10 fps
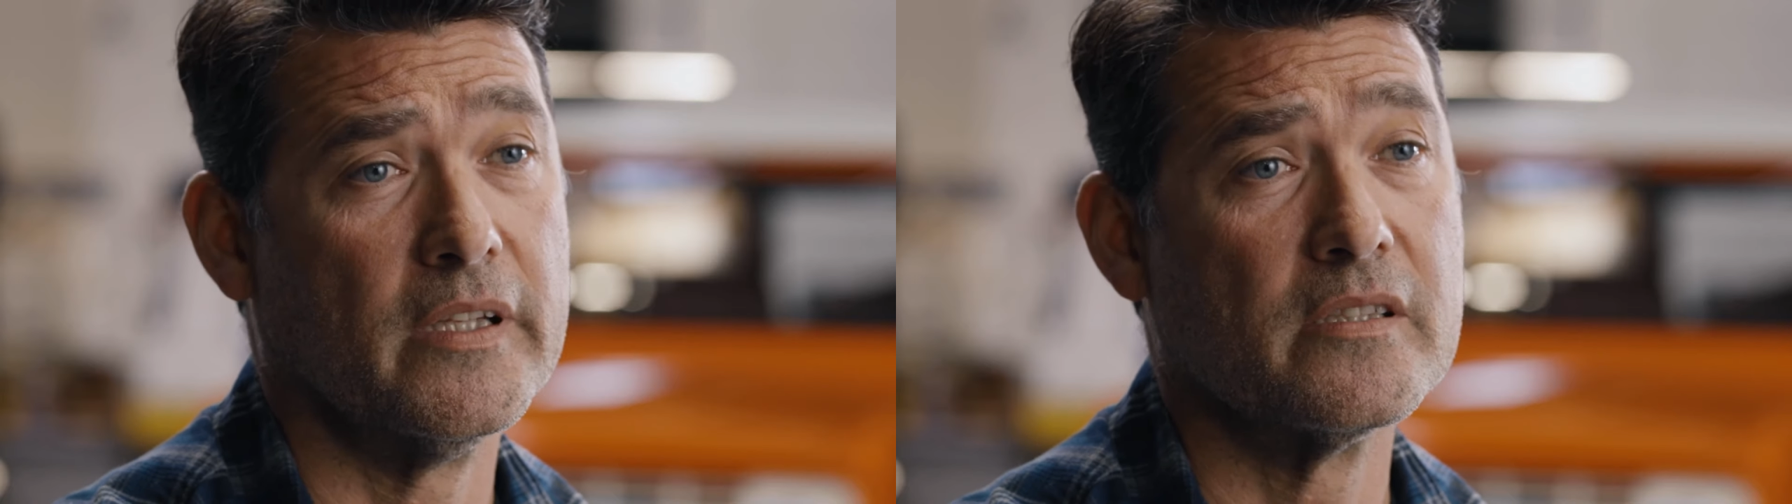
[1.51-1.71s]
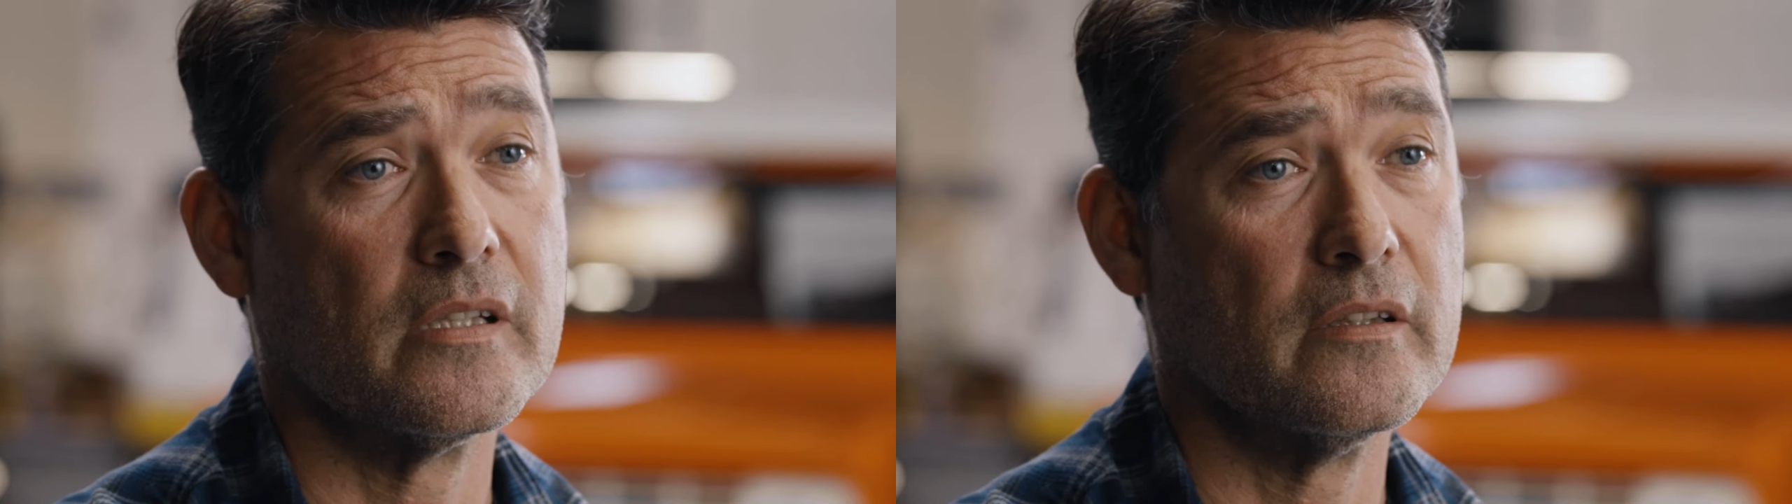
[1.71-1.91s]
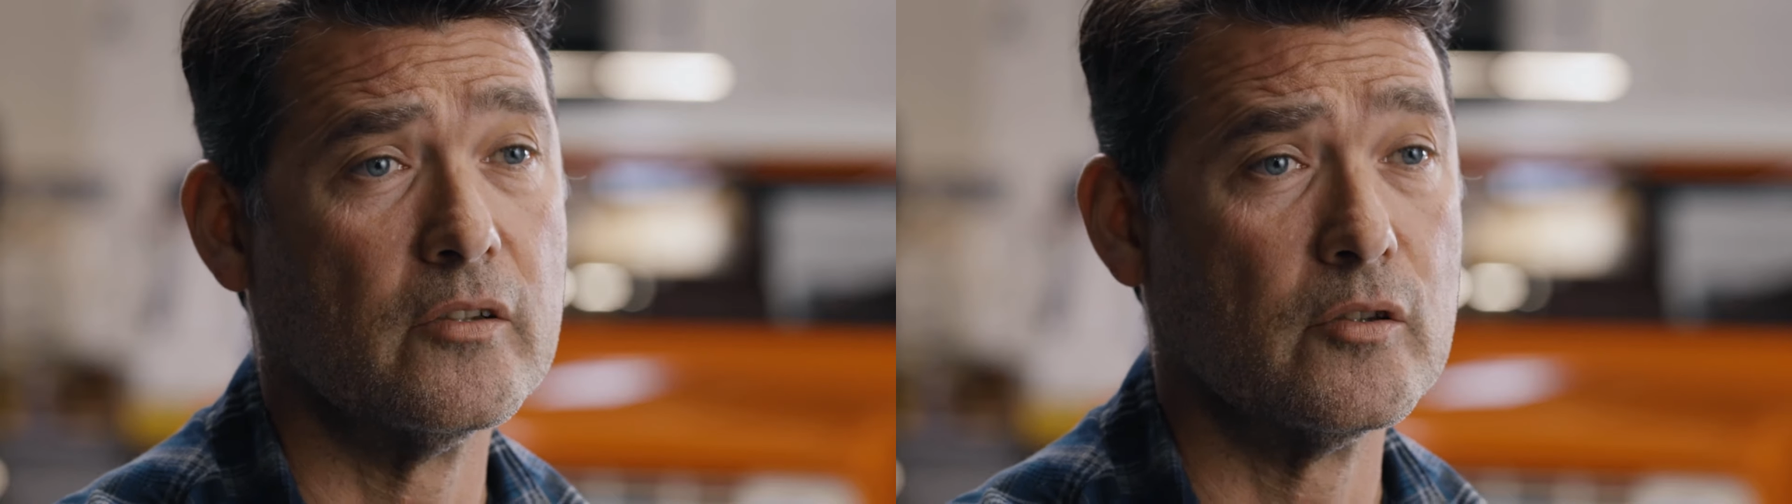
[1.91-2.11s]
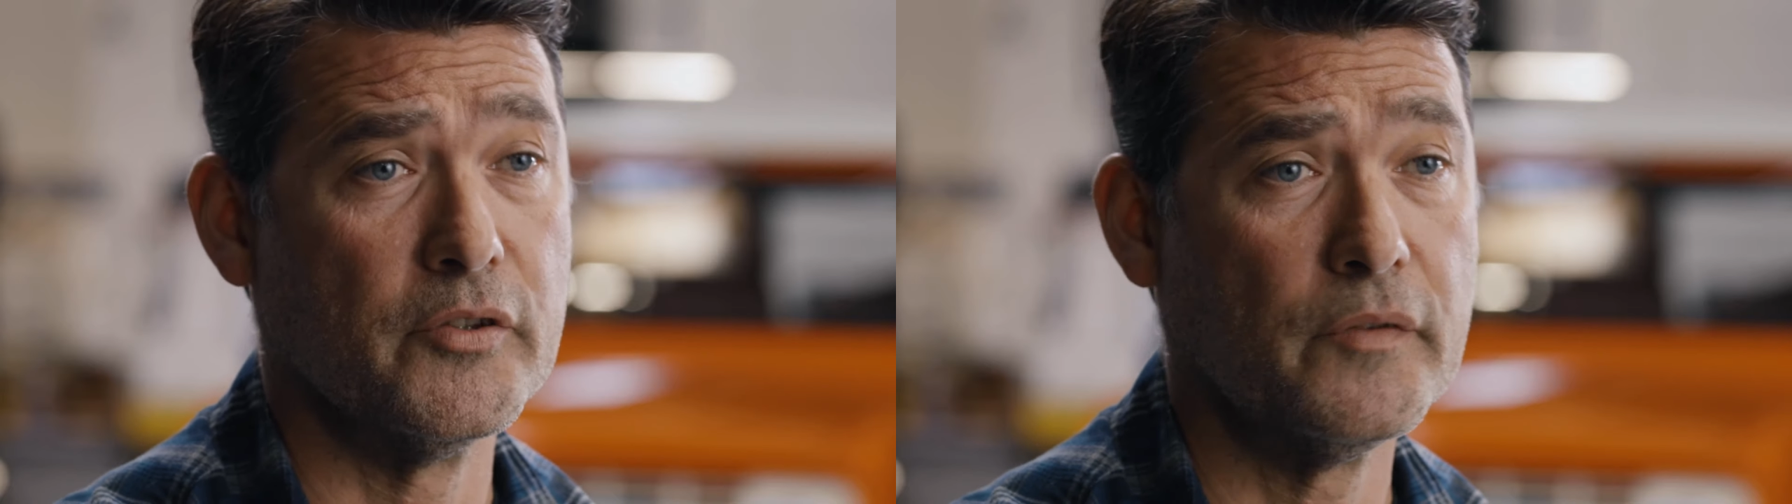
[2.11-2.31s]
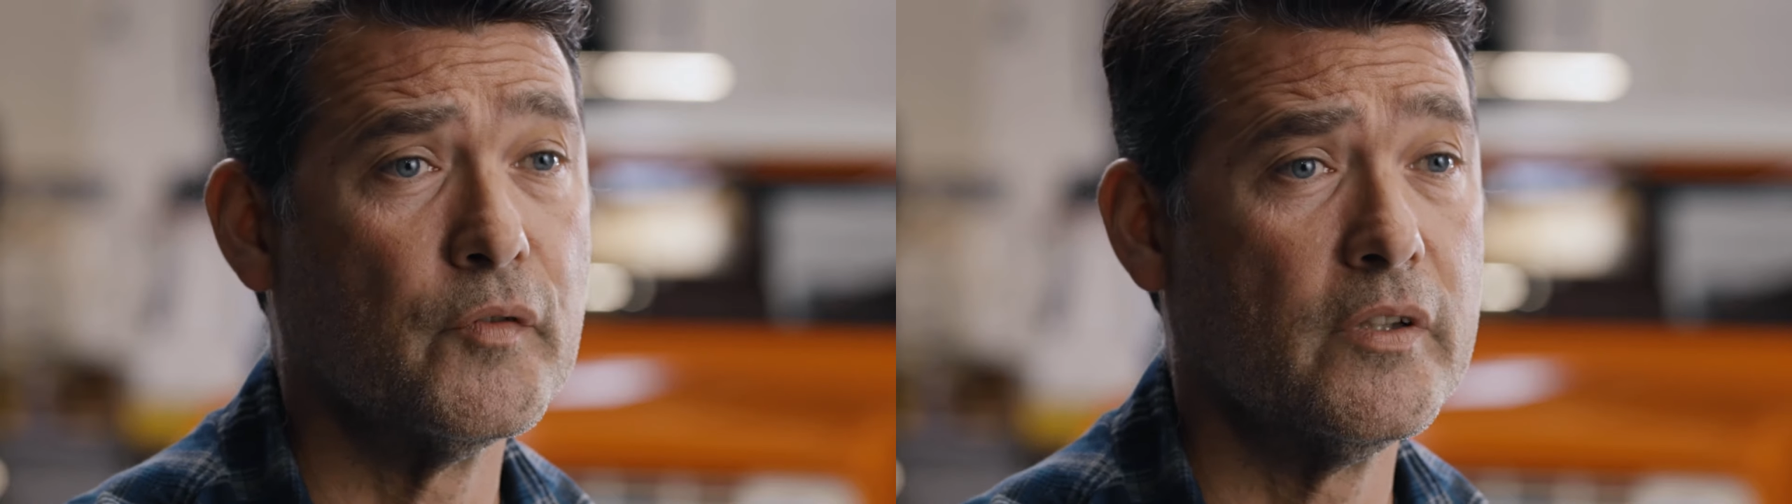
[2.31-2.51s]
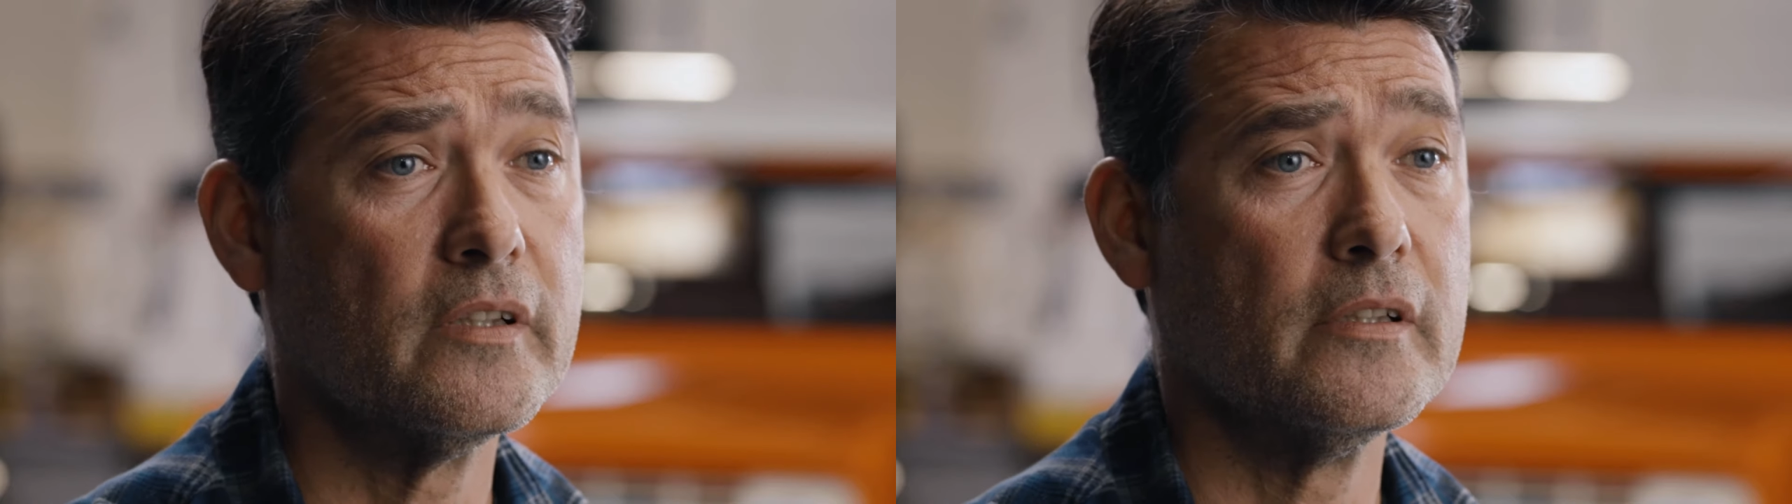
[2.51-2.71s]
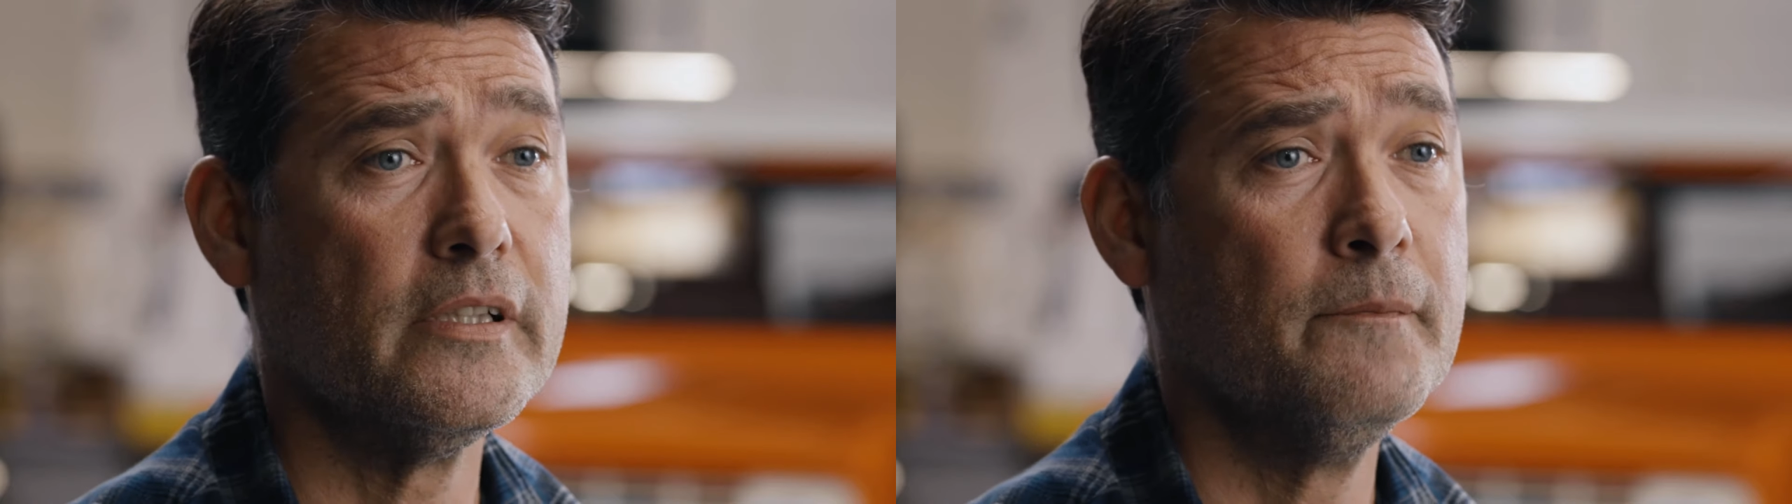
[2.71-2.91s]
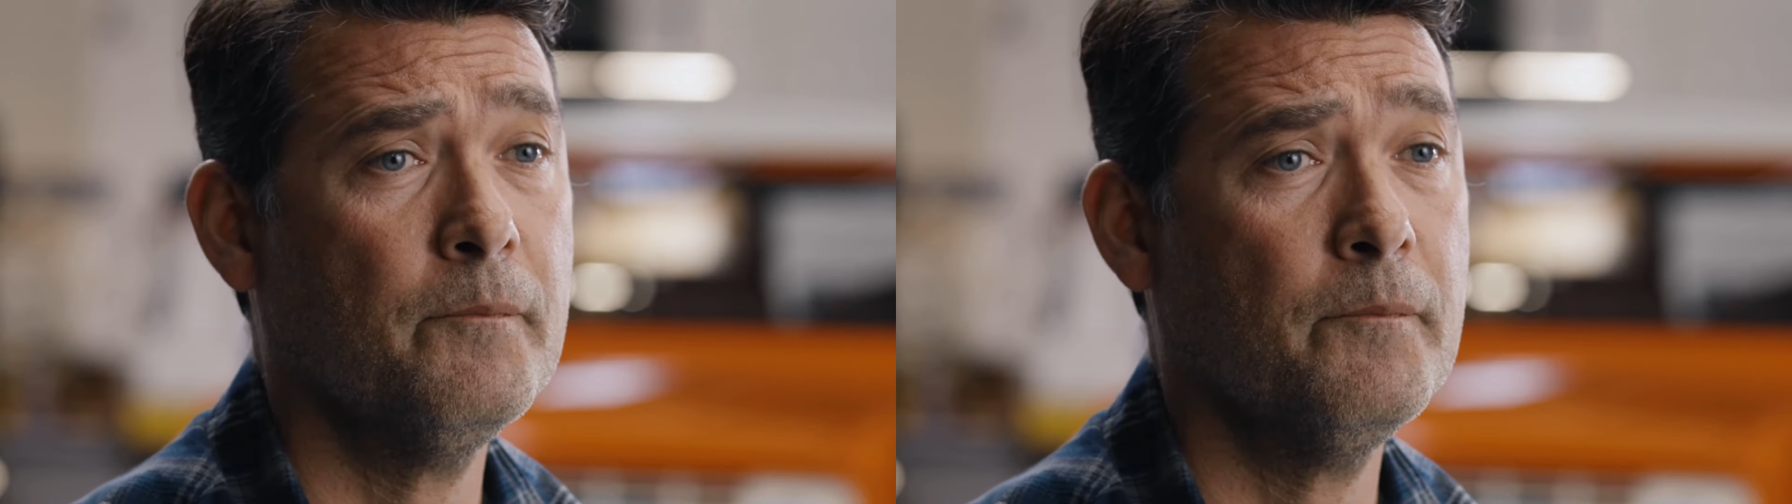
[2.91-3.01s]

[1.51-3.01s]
things a little differently.